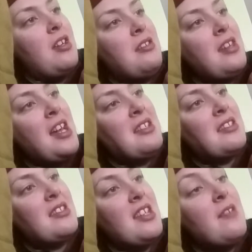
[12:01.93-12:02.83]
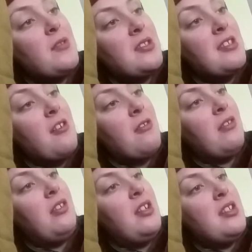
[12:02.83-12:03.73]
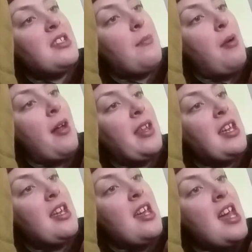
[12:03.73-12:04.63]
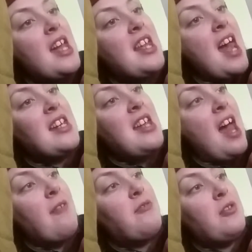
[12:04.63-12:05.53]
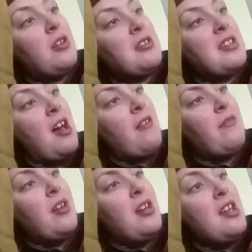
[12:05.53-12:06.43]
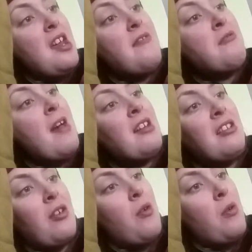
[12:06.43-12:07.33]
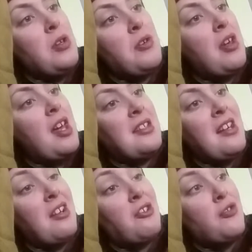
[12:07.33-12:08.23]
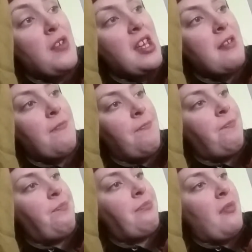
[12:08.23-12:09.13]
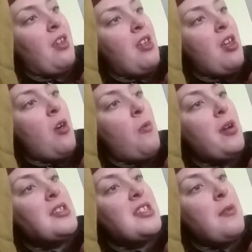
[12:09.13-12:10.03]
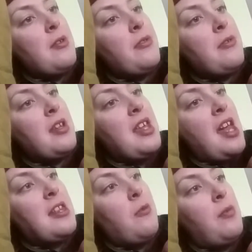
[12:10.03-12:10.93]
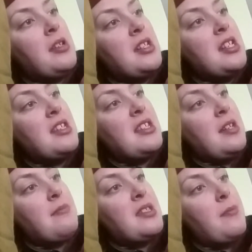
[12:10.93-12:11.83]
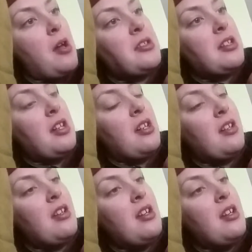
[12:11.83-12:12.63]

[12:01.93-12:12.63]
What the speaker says: "Nice, even so," said Polly, and added half to herself, "If you ran out of coal, you could cut down a tree." Once they were through the gate, the wood didn't seem small to her.